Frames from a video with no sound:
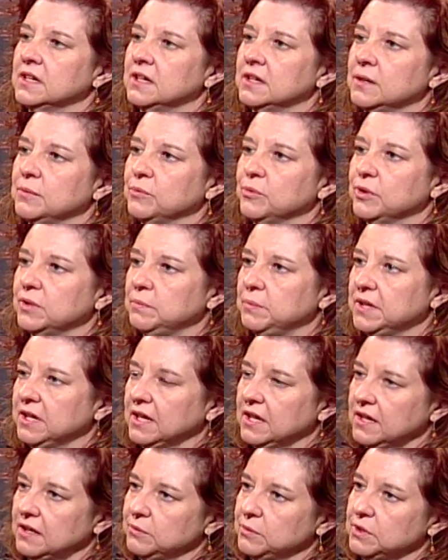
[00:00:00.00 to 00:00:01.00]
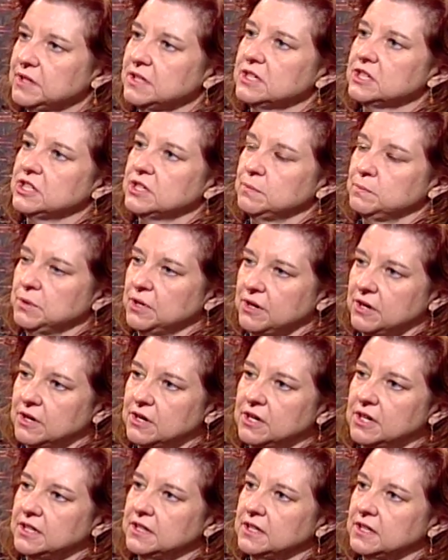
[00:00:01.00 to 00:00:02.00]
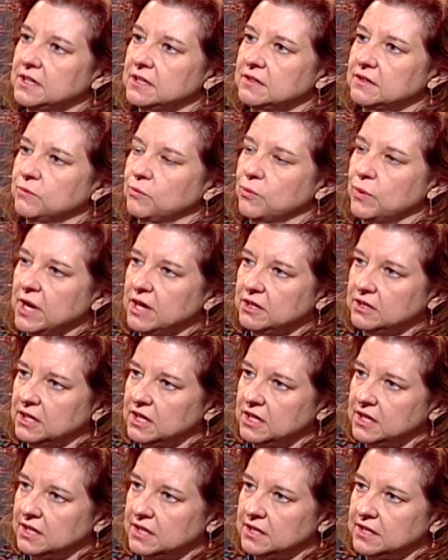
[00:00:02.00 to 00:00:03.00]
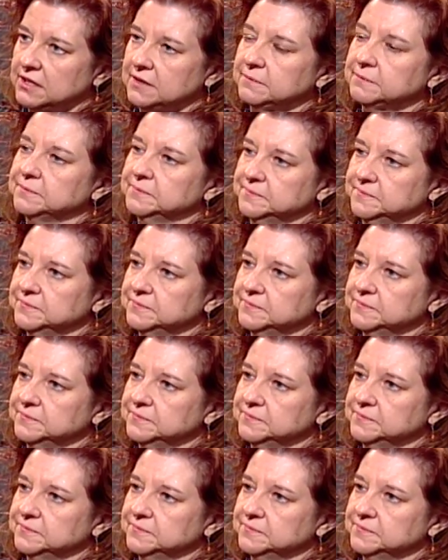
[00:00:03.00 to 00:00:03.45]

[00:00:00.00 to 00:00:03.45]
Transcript: would begin with the shipyard and the rail line. And